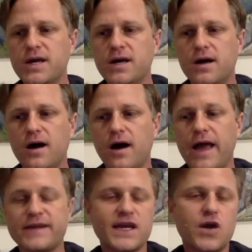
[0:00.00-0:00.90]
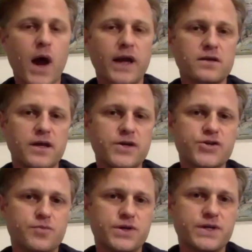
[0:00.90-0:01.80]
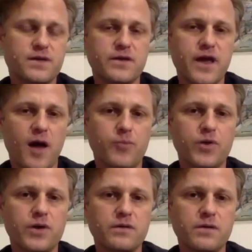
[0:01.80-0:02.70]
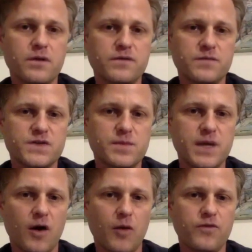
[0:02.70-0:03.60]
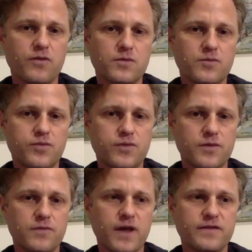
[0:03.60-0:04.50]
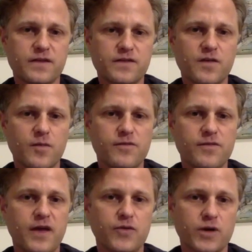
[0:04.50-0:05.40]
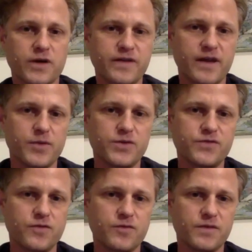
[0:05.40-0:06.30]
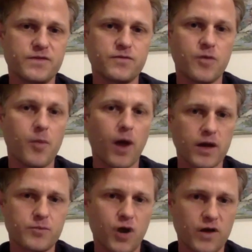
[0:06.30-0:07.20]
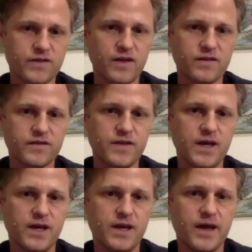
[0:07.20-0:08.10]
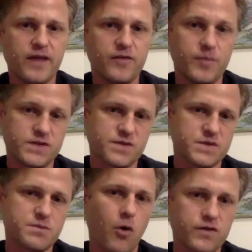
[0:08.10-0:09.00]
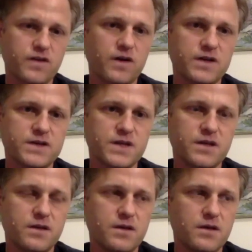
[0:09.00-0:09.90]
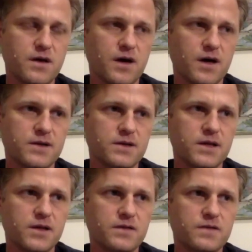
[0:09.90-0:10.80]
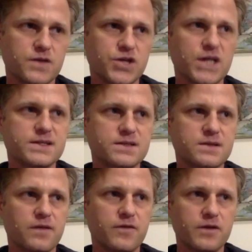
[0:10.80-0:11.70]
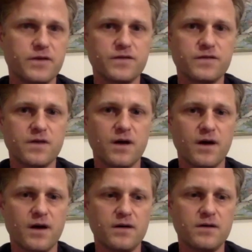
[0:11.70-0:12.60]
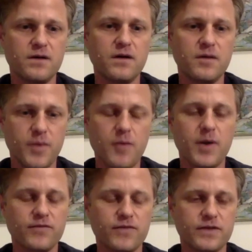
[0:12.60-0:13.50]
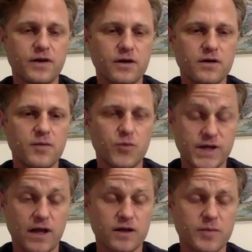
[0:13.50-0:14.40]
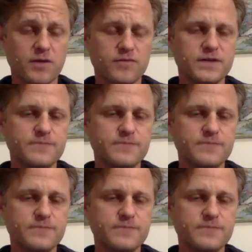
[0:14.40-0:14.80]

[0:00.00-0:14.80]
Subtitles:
Anticoagulation, particularly heparin, seems to be helpful in preventing some of the end organ damage from this thrombotic process. Yeah. And there have been some small studies that that suggest that there is a benefit there, a mortality benefit.